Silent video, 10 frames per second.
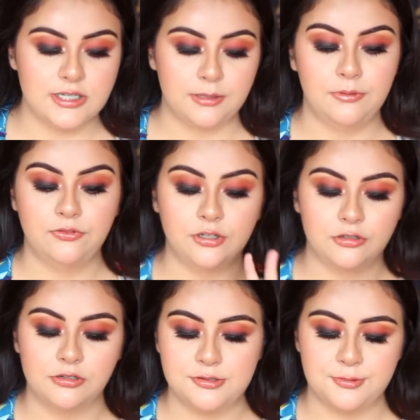like before
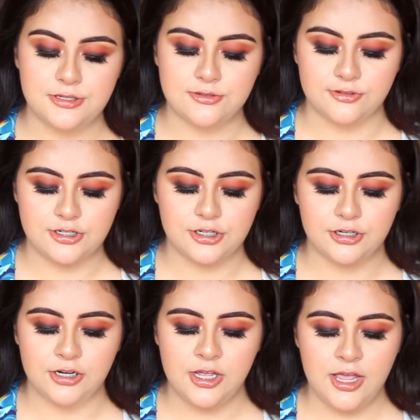Christmas for
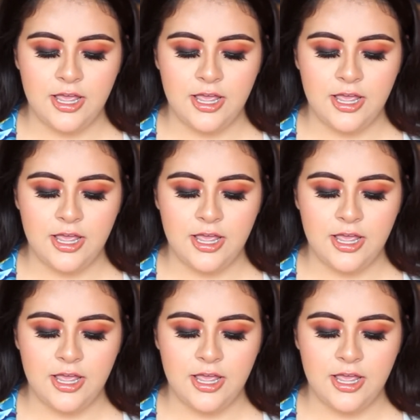sure.